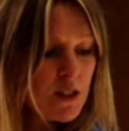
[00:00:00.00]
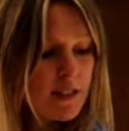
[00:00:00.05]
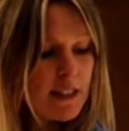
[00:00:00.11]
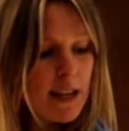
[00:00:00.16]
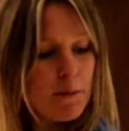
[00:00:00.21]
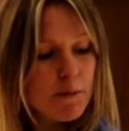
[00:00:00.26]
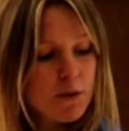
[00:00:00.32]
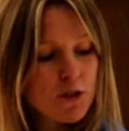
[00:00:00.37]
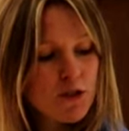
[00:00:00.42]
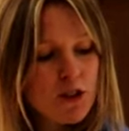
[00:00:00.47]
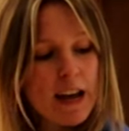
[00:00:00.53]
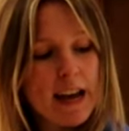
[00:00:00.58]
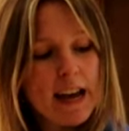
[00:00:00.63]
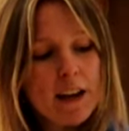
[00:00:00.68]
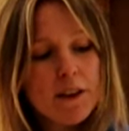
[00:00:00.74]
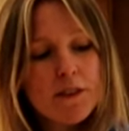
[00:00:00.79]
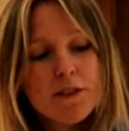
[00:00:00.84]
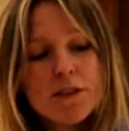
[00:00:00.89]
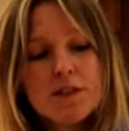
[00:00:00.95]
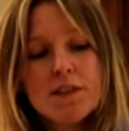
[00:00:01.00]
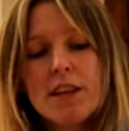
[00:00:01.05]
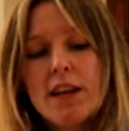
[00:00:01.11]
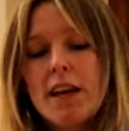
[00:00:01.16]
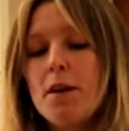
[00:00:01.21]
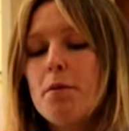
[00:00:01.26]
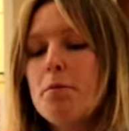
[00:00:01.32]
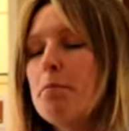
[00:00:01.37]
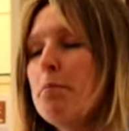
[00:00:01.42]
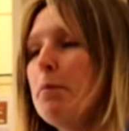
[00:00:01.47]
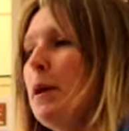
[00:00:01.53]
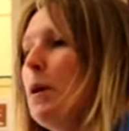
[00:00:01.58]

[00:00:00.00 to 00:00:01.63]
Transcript: the same strength, the same